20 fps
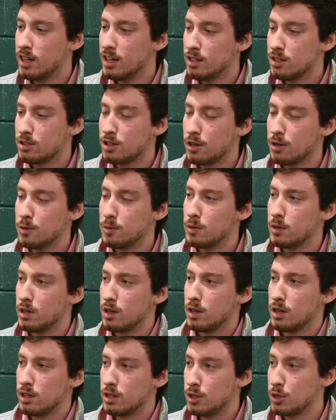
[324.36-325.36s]
So
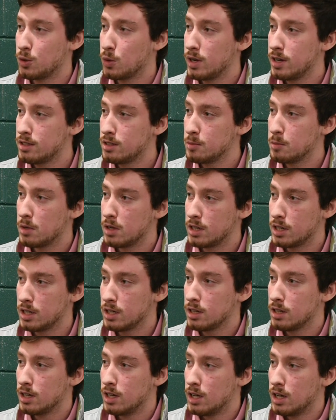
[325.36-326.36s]
you're raising
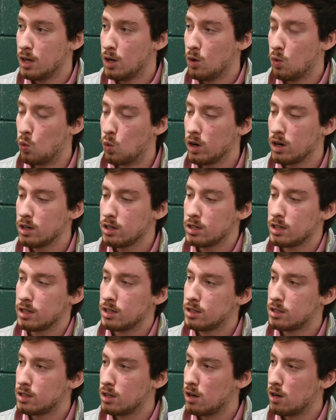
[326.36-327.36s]
money. Where
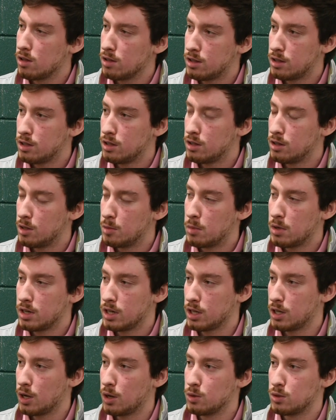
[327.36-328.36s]
does all the
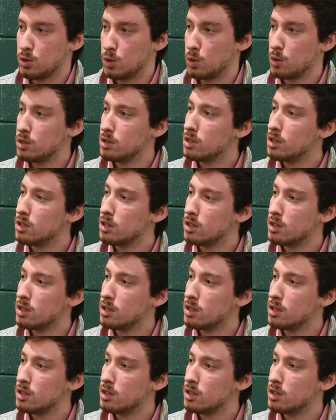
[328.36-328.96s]
money go towards?